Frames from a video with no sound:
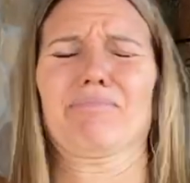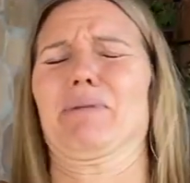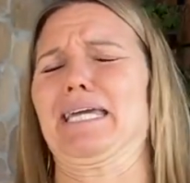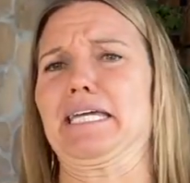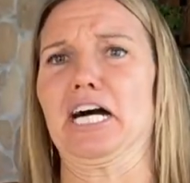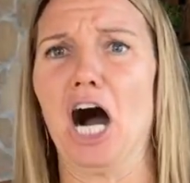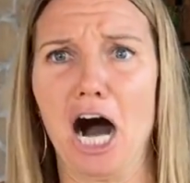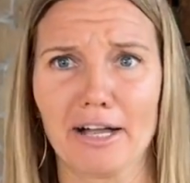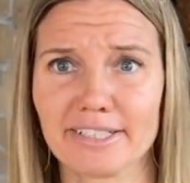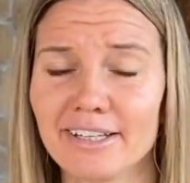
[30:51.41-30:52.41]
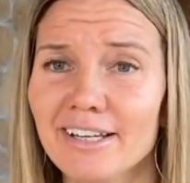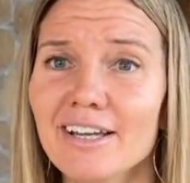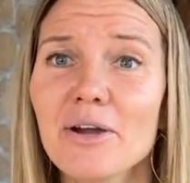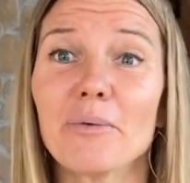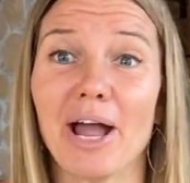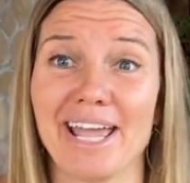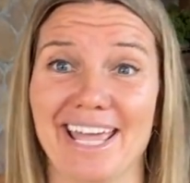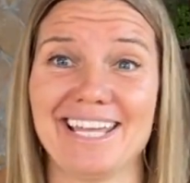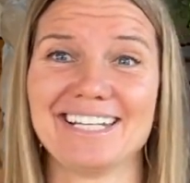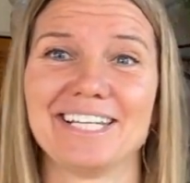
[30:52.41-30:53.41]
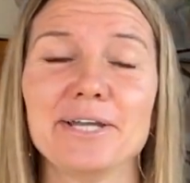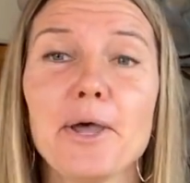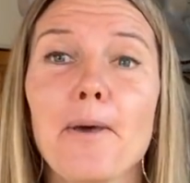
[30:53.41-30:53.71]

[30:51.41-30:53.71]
Oh my God, right?